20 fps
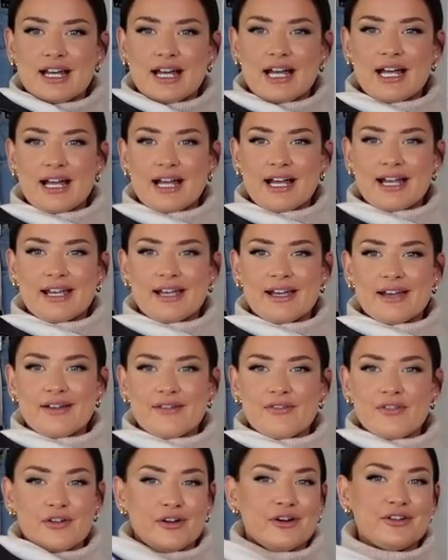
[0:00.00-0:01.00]
I
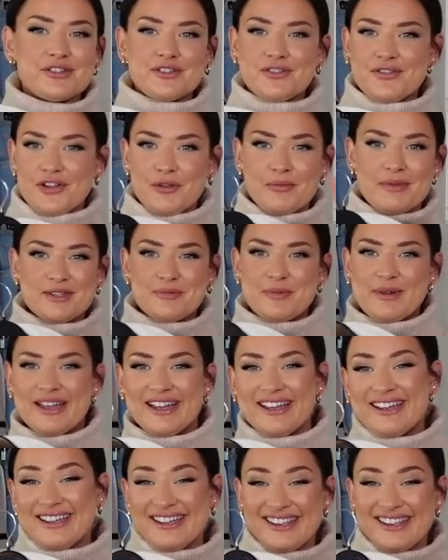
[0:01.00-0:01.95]
forgot to film this bit